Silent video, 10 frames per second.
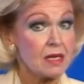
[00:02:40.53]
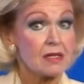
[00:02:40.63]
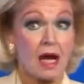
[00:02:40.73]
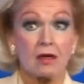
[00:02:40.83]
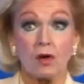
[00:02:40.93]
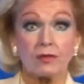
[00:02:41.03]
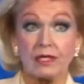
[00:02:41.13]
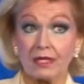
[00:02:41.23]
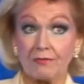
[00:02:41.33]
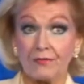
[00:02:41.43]
not only
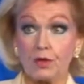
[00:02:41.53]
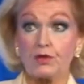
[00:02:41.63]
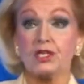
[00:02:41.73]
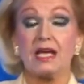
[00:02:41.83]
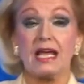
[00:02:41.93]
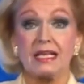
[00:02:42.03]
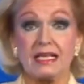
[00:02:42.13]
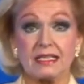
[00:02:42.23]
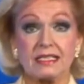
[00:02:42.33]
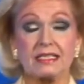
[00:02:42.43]
confusion and
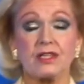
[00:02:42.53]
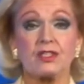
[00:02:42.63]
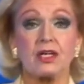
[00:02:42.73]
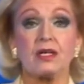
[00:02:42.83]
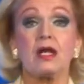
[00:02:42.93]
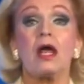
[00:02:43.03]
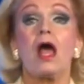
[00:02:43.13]
indecision,